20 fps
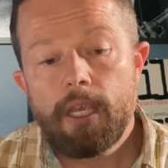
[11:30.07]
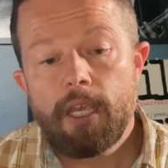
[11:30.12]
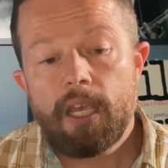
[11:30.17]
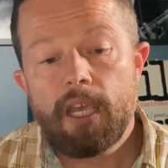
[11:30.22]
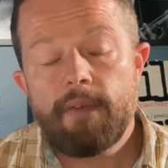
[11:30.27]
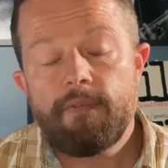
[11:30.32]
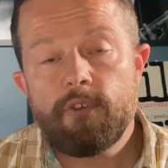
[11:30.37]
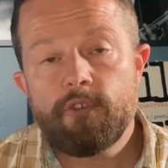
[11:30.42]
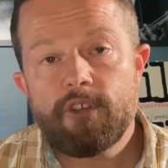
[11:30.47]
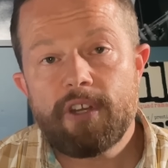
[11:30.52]

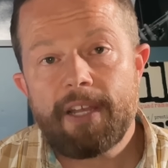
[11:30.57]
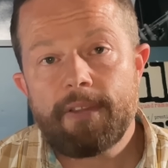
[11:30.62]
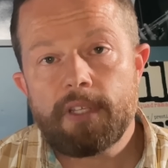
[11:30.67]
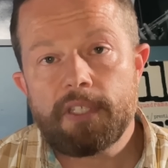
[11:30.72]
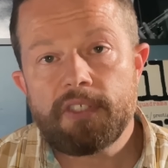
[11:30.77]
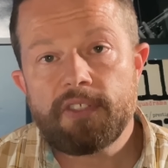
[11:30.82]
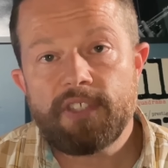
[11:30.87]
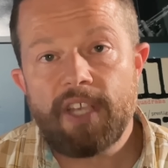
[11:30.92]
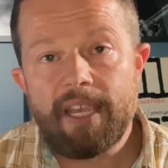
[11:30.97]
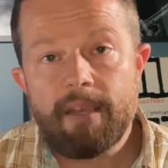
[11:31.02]
If you took out the
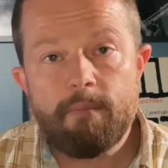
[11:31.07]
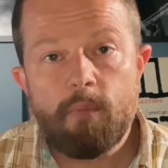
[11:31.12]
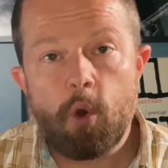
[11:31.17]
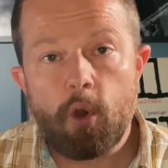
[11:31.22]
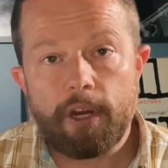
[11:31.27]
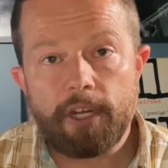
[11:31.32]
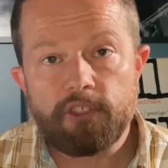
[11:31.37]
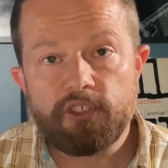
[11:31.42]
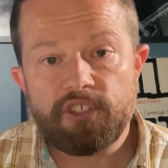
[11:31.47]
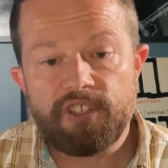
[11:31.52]
same
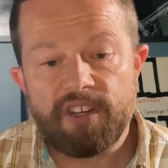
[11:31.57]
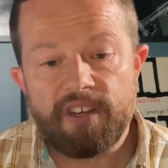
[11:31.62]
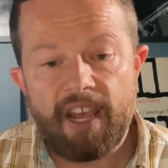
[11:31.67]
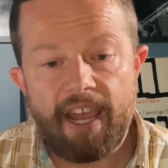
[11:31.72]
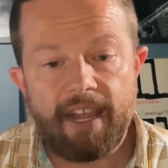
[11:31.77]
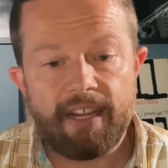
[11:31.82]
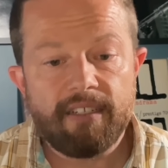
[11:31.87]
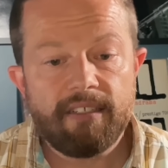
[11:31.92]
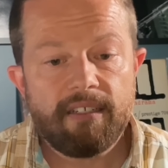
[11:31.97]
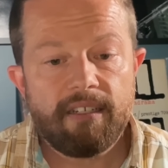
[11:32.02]
mortgage
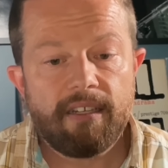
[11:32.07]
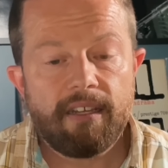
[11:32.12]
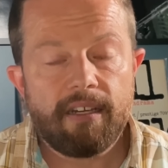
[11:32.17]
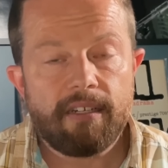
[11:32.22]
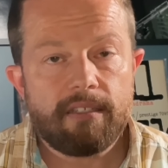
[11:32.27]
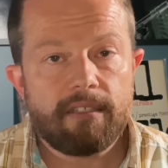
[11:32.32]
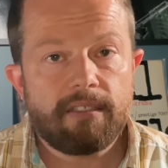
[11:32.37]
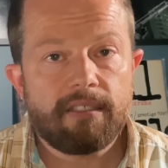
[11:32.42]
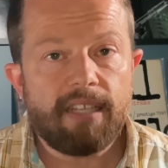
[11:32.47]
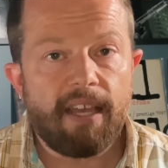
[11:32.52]
today at
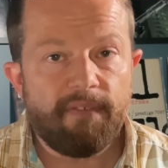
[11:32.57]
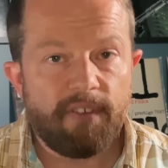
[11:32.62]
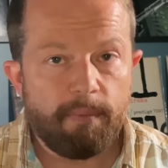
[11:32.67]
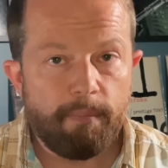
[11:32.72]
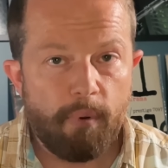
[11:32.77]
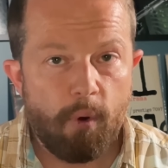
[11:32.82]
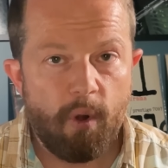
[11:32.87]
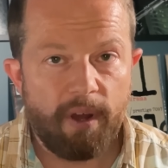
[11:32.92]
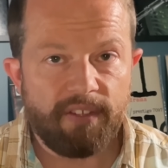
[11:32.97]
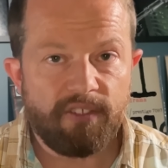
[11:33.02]
a
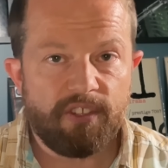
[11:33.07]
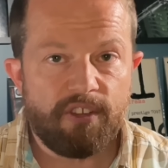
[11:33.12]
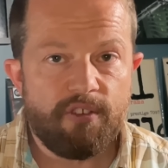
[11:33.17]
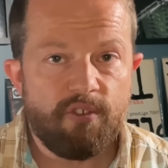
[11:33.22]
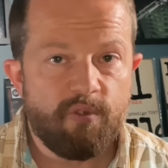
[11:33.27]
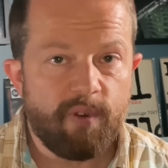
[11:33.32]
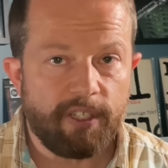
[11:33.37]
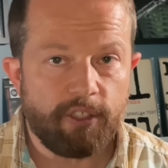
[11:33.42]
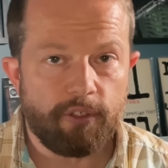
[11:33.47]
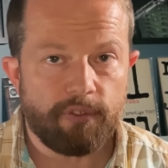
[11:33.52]

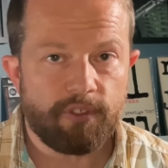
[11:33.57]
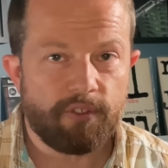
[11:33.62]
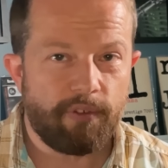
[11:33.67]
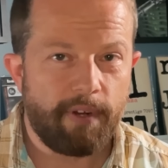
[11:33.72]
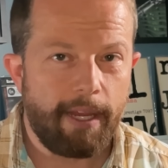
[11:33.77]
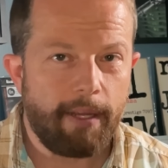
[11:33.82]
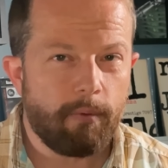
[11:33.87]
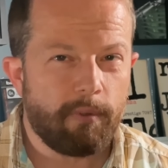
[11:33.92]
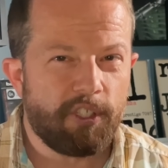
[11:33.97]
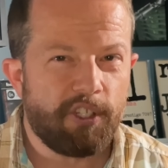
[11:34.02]
7.2 interest
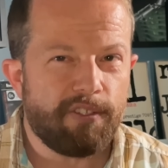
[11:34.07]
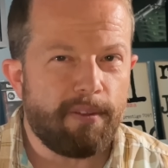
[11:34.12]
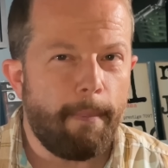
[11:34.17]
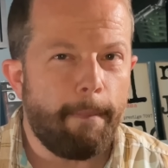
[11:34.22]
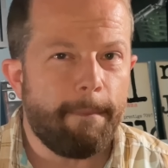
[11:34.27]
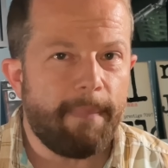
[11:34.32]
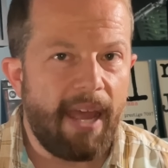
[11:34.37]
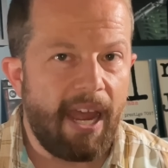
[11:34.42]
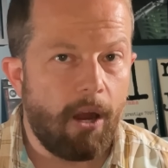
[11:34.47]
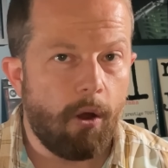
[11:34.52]
rate, which is
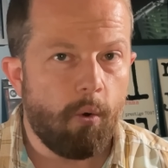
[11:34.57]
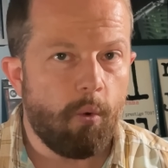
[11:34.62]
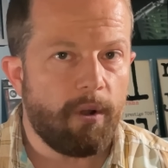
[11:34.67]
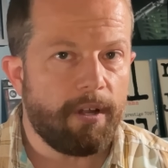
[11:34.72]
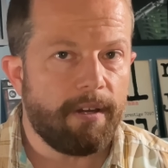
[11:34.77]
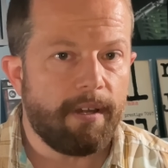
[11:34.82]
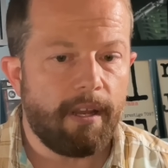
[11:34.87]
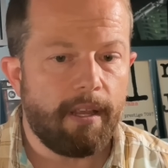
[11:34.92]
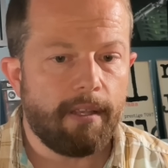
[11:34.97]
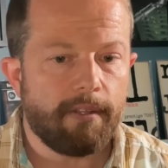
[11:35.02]
about
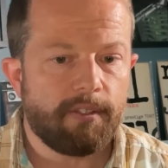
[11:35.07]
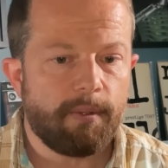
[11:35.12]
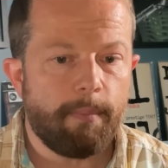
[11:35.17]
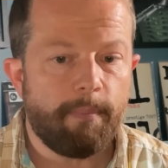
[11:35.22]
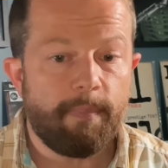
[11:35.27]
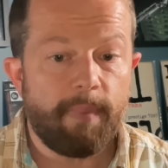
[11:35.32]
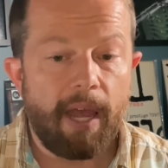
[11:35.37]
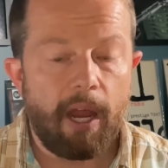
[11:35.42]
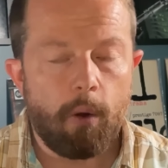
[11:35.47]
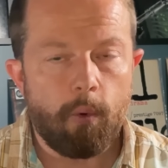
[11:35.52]
what it is,
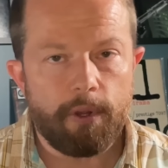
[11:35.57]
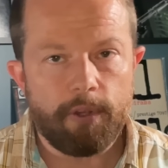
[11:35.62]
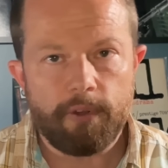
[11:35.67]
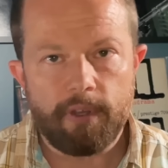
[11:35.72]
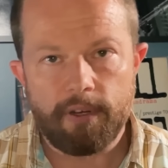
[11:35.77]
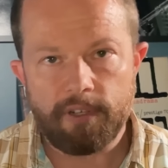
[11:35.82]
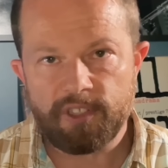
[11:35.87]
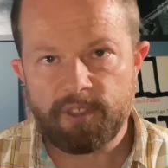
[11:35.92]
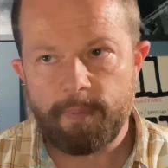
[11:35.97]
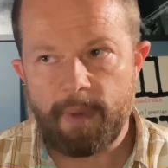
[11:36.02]
about what you
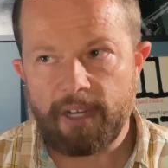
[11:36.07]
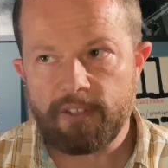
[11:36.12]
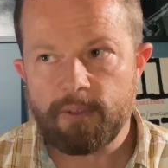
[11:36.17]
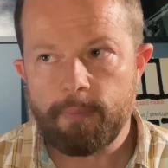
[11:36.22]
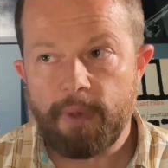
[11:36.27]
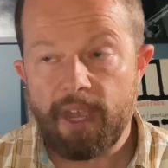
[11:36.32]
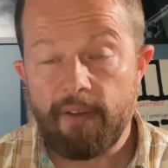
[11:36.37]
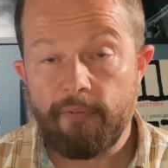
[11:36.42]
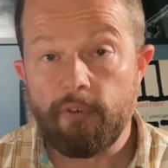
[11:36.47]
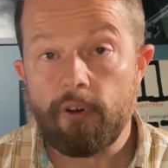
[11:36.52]
can expect to
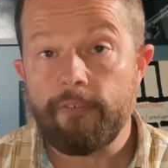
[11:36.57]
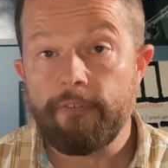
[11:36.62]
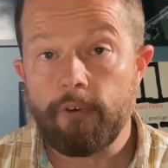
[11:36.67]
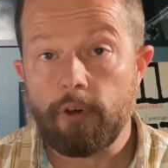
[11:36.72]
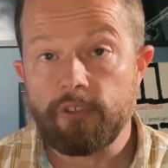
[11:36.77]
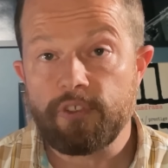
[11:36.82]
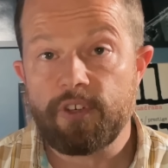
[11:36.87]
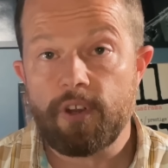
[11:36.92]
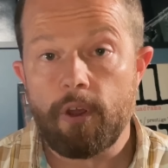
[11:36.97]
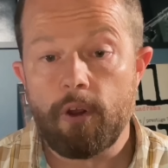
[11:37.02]
pay for a
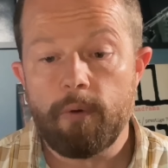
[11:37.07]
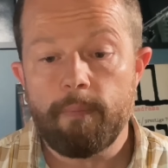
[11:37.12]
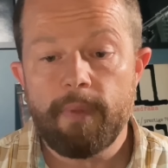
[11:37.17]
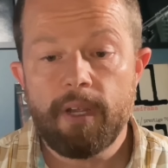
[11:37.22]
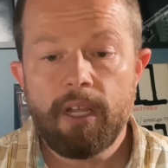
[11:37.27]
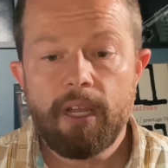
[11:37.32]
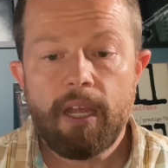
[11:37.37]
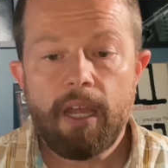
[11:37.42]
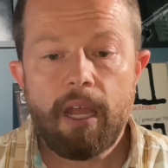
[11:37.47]
first home,